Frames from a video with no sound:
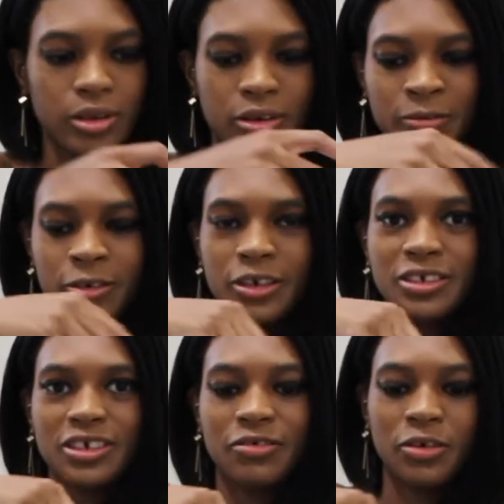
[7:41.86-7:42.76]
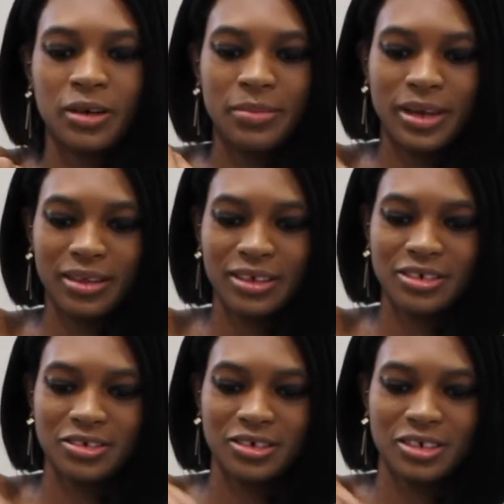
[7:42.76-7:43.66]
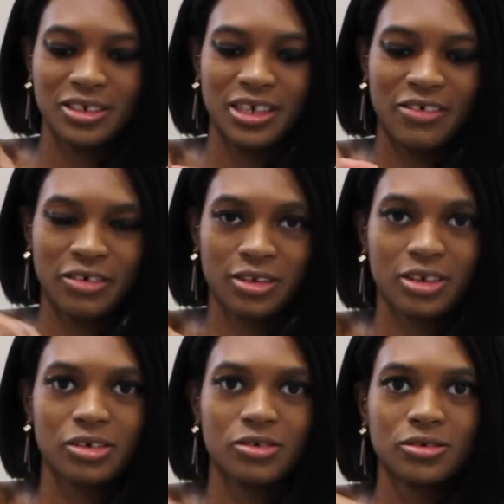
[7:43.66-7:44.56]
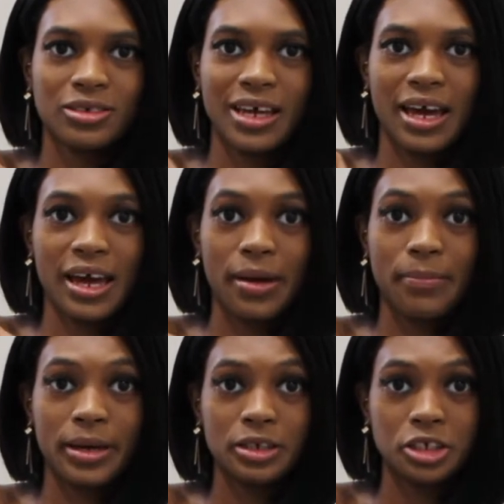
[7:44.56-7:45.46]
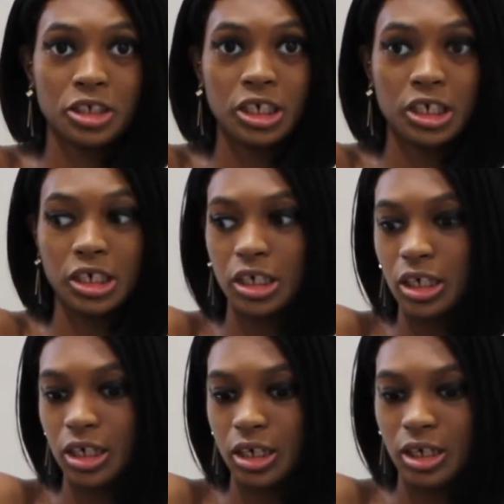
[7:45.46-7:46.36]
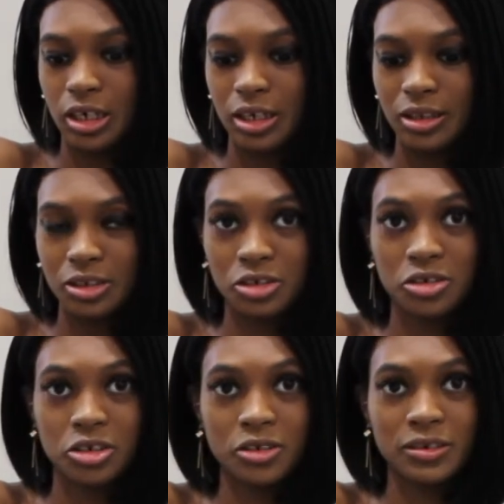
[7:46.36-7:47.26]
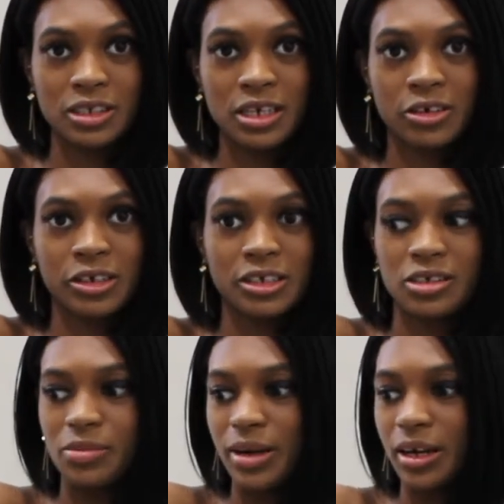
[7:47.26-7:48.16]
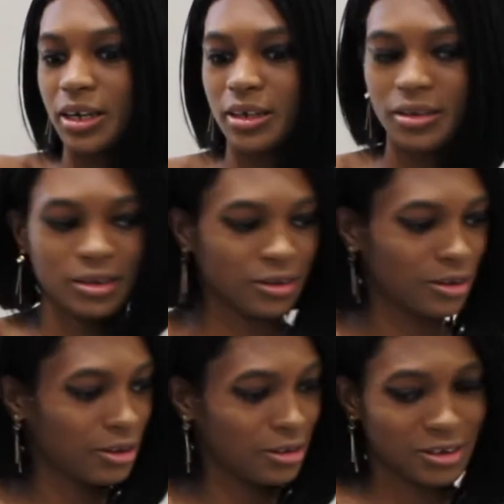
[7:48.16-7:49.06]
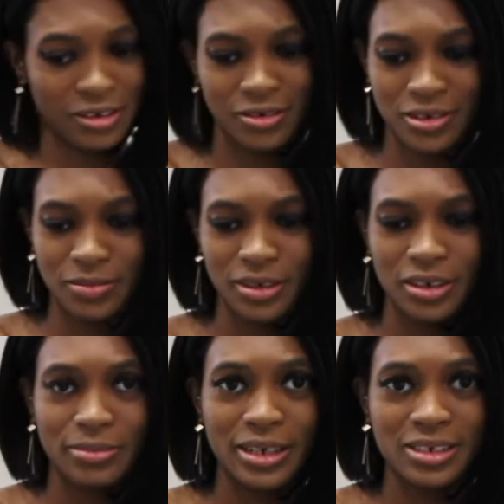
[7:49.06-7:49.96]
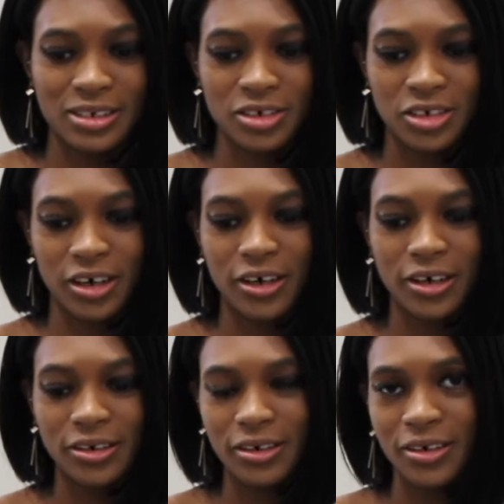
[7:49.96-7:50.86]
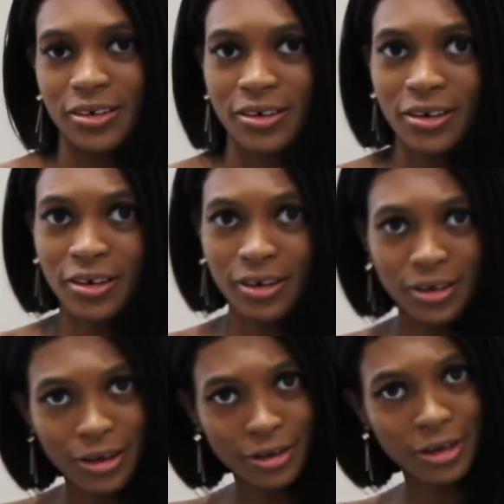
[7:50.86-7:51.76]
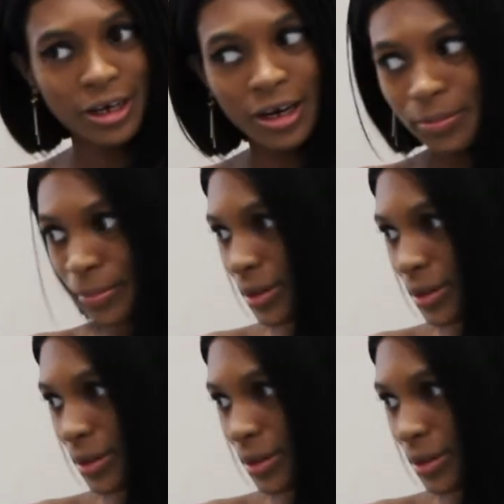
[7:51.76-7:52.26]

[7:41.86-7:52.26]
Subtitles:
Of course, if you want to make this, you could definitely use a pitcher. That's usually what sangrias are made in. You can use a bigger mason jar, another cup.